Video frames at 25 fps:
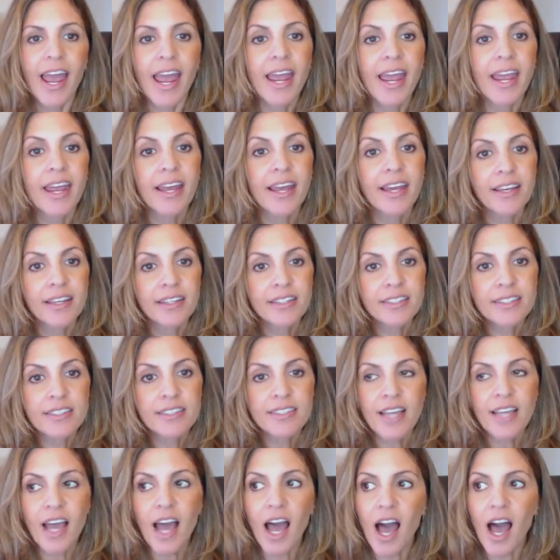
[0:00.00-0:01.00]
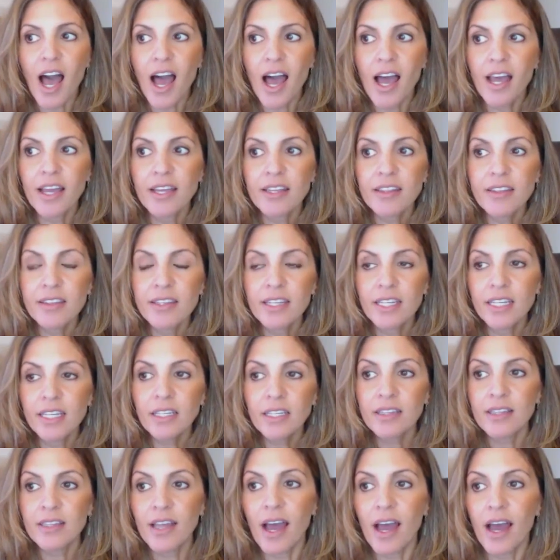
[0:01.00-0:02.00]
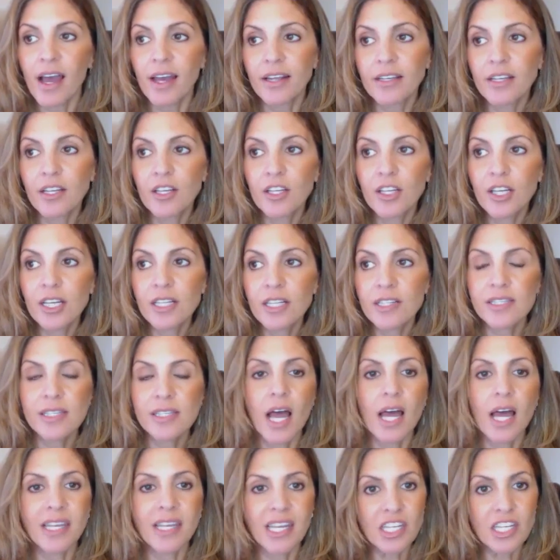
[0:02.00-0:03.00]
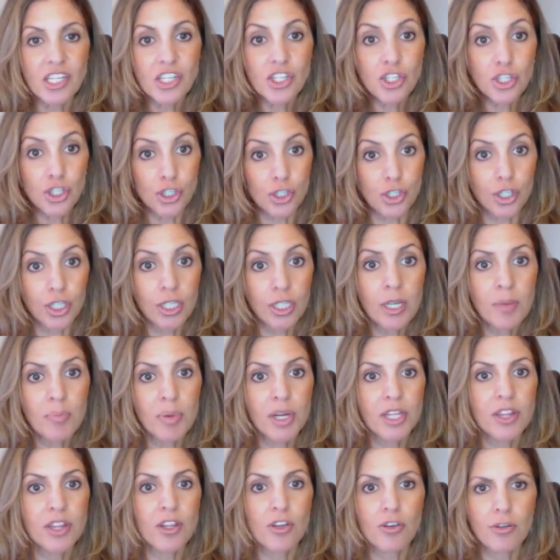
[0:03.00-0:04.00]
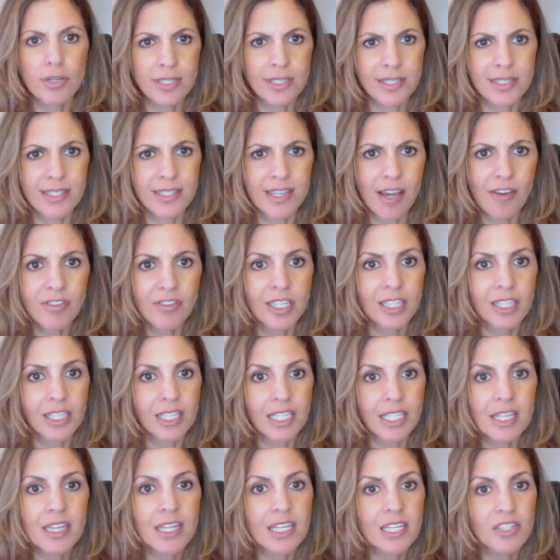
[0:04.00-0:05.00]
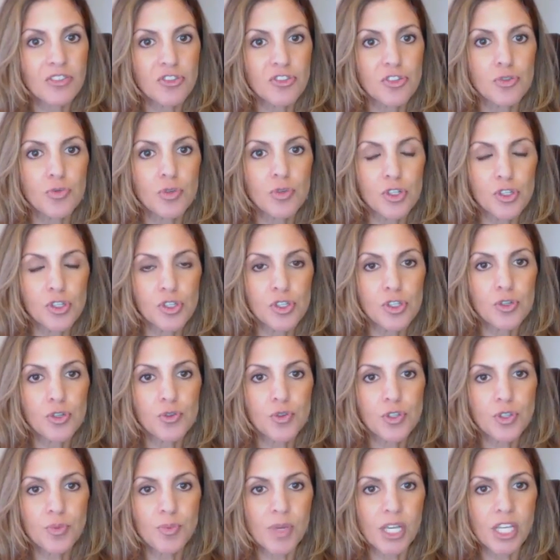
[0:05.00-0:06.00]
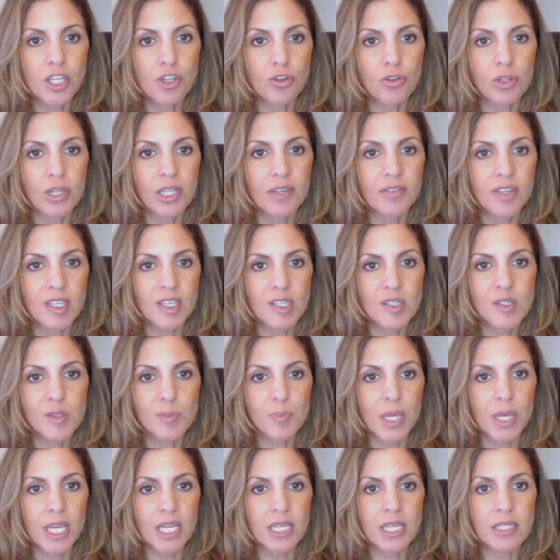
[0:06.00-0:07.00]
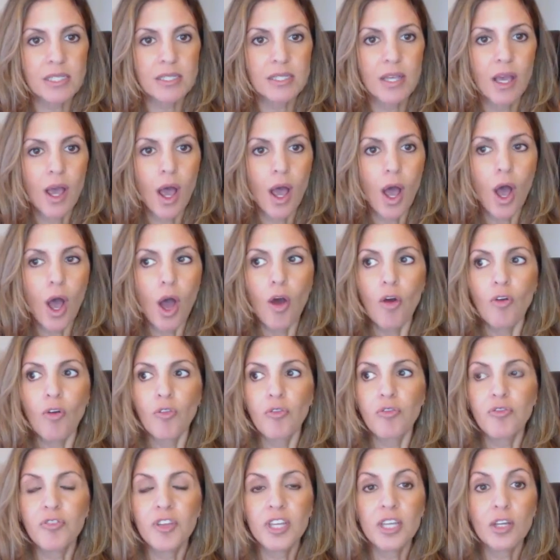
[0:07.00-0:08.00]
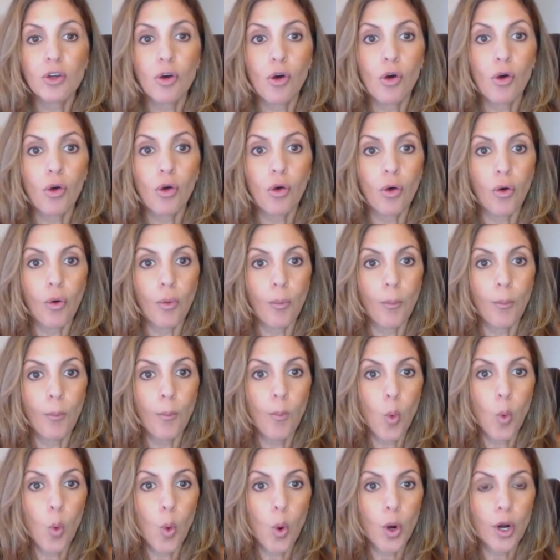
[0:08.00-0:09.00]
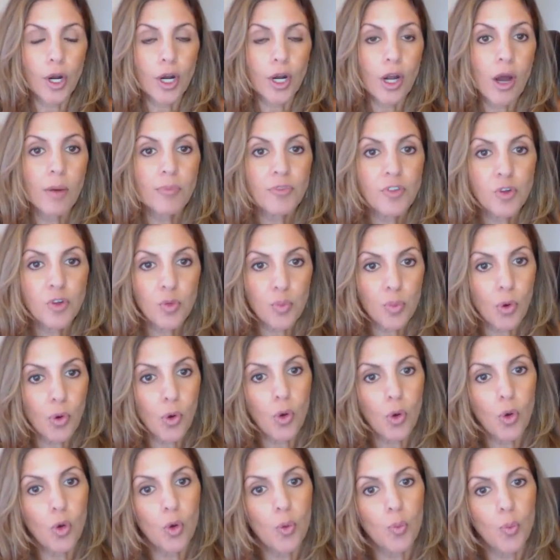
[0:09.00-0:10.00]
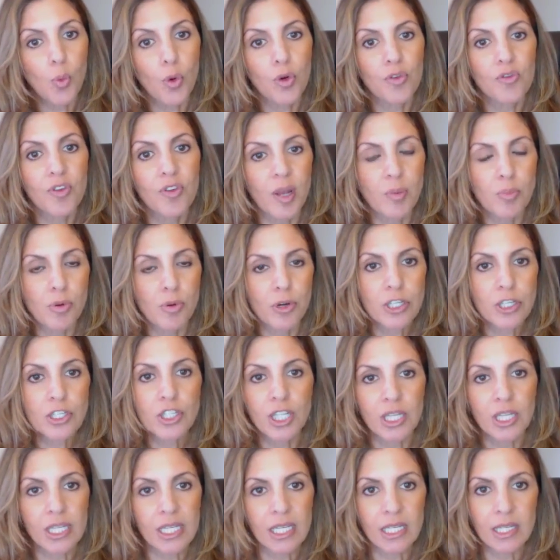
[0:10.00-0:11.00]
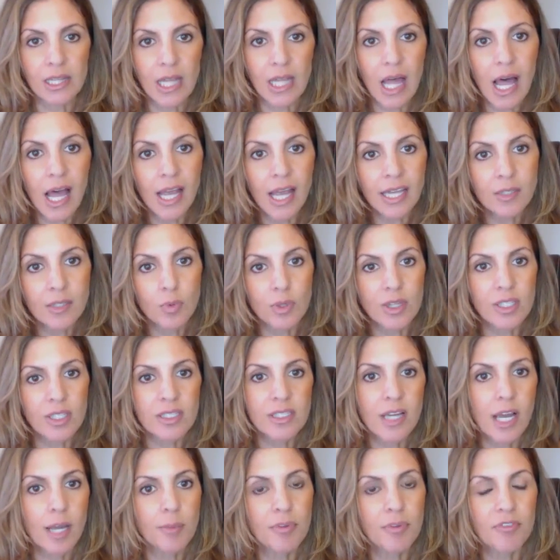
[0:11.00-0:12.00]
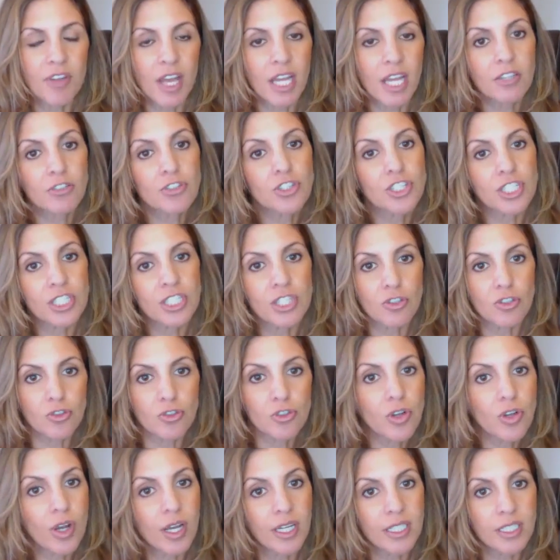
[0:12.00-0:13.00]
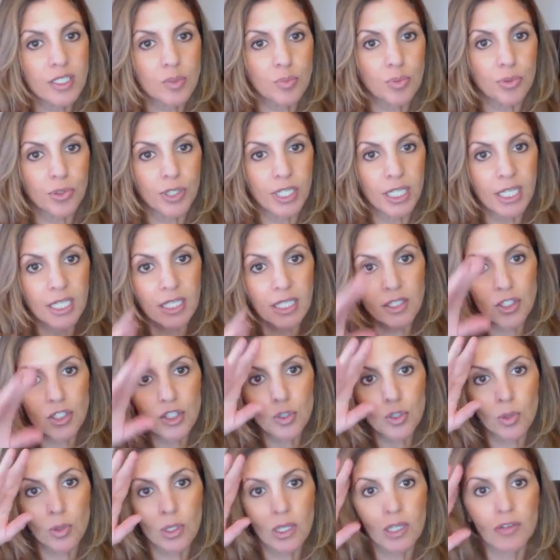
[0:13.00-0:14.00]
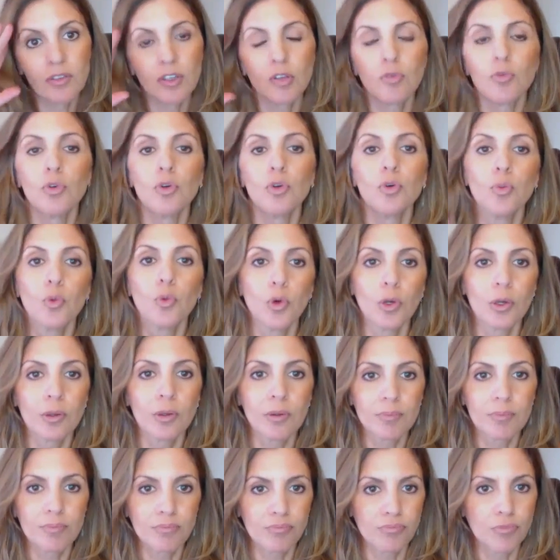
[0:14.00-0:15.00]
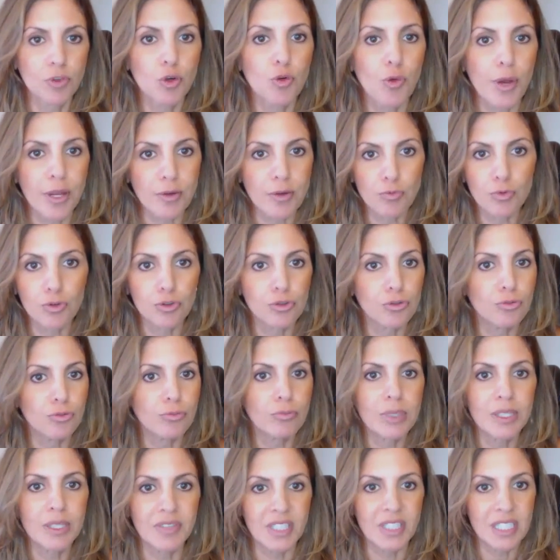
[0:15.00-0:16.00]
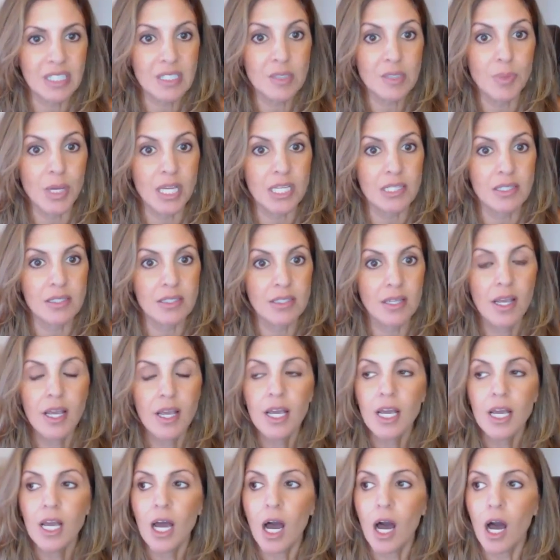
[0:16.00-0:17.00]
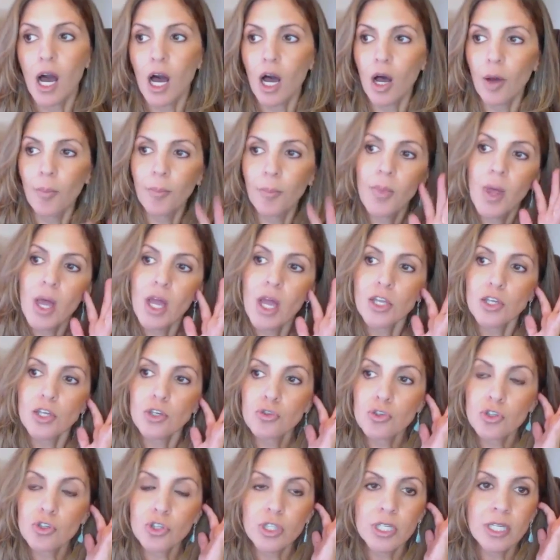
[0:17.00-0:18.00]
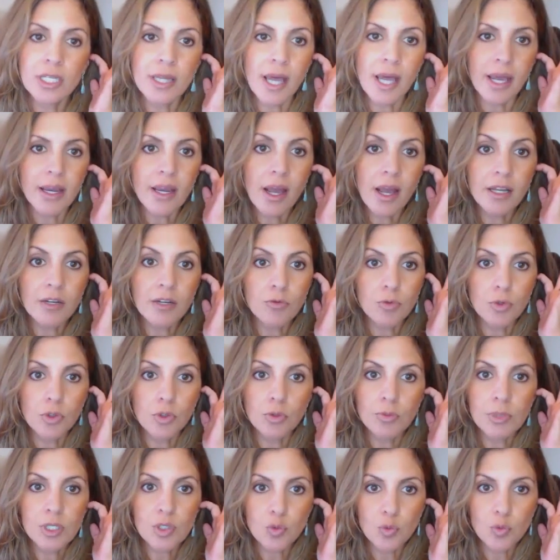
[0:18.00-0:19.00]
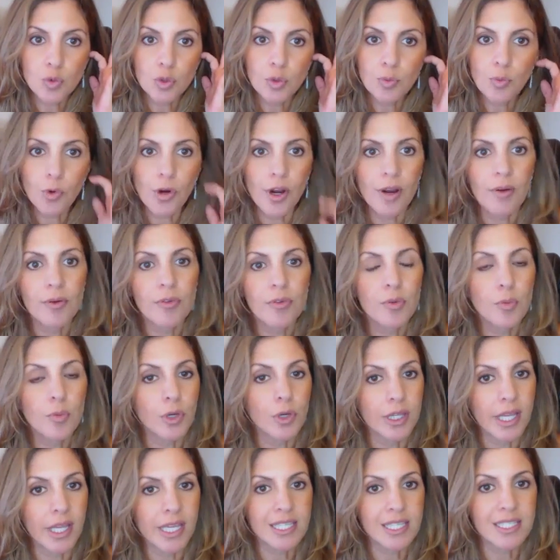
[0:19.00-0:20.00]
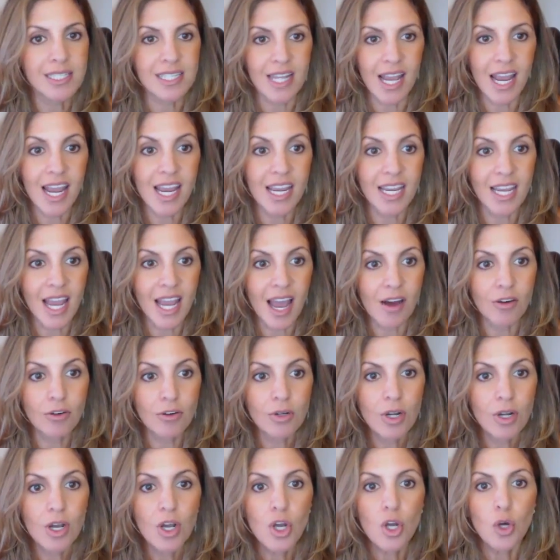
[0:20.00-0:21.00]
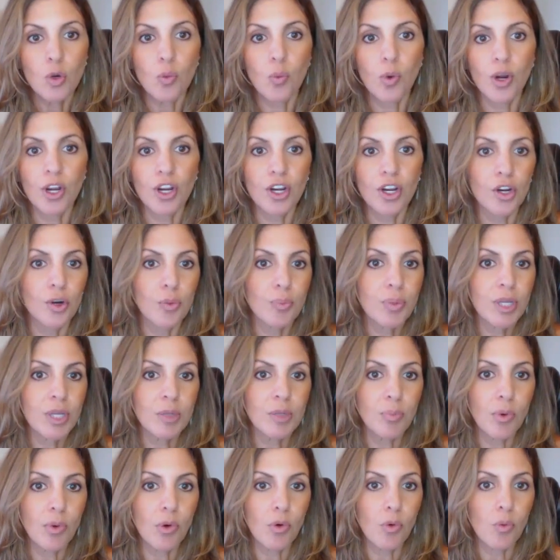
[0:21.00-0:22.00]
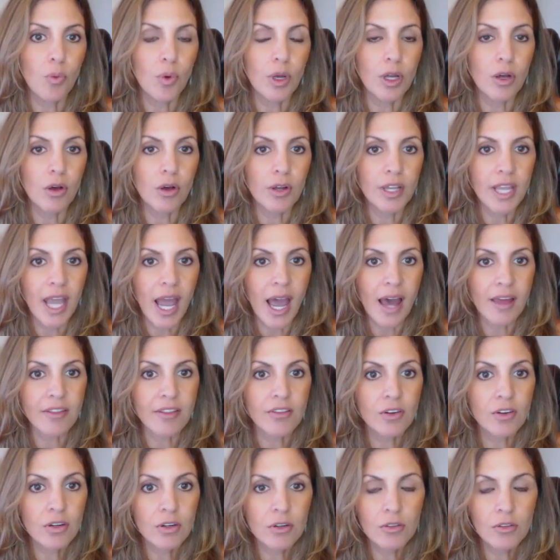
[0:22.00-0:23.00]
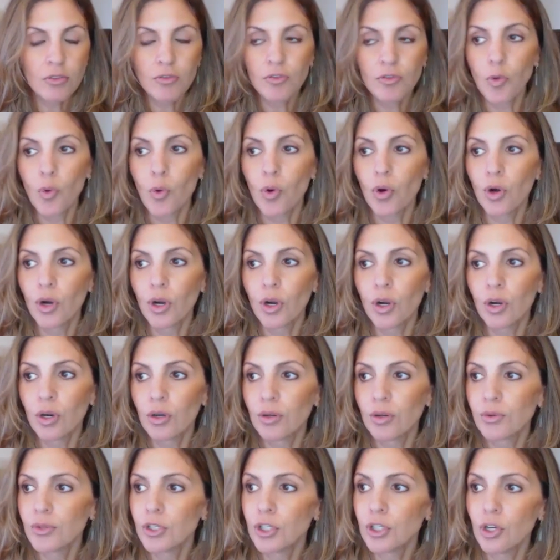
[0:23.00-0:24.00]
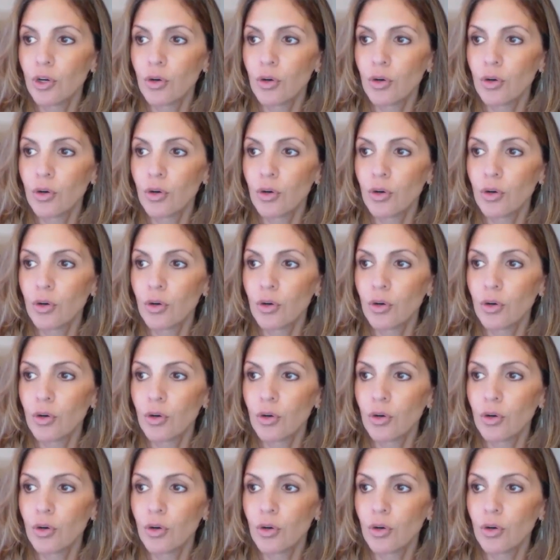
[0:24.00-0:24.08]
And I think that it's not a should, but there is definitely things you can do to make your living space feel more comfortable, more vibrationally aligned with the type of energy that you're trying to bring into a living room or a great room living space. Usually that kind of room is a room where everyone likes to hang out, where people will gather for,